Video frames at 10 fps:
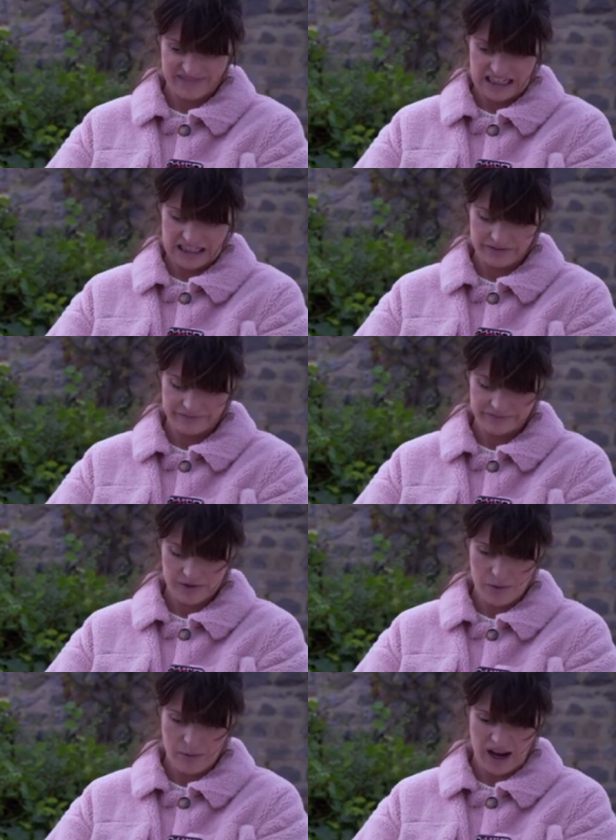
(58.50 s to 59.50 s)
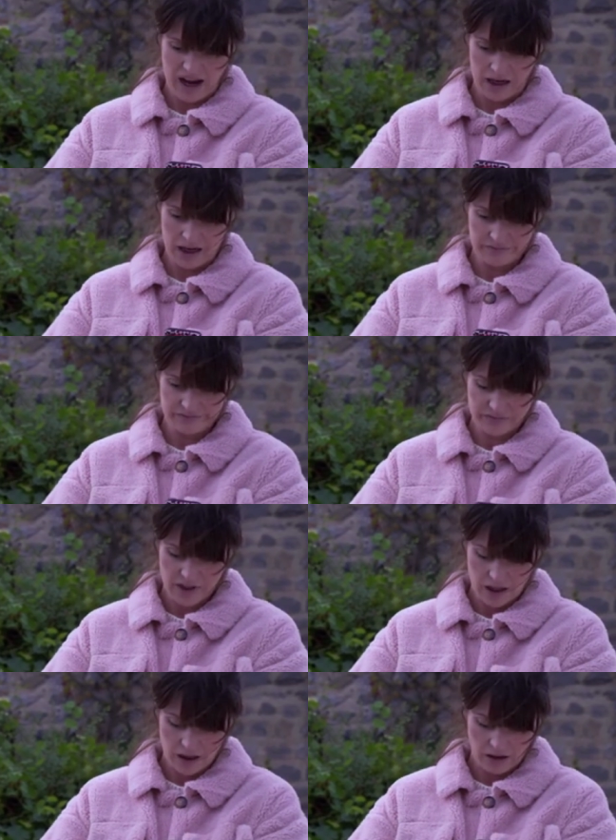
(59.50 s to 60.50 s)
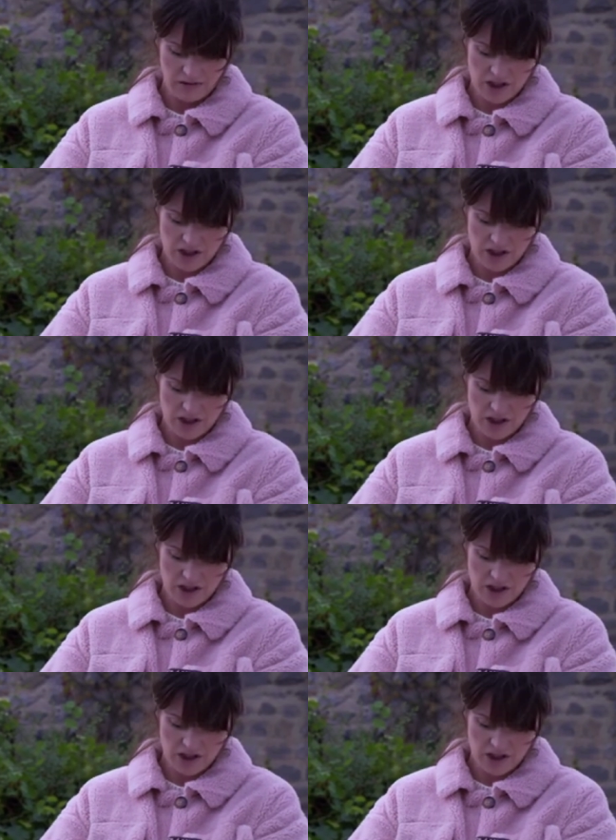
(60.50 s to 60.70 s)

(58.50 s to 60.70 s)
Nah, we mate Ella. I